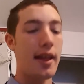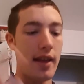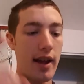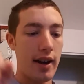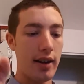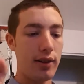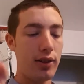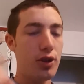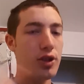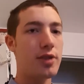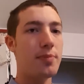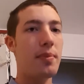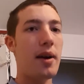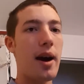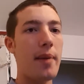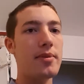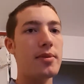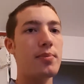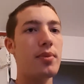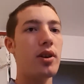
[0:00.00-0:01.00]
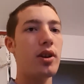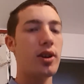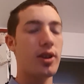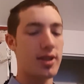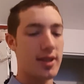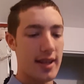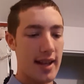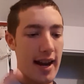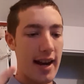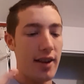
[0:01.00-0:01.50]
That includes Bob's
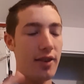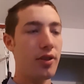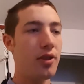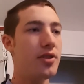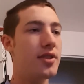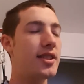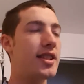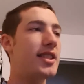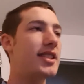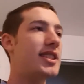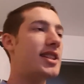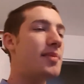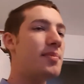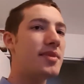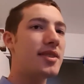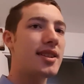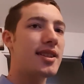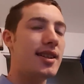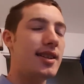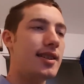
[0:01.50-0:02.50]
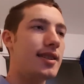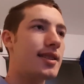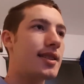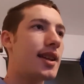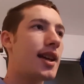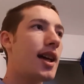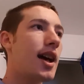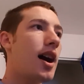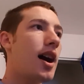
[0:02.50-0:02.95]
Burgers. That includes The Simpsons.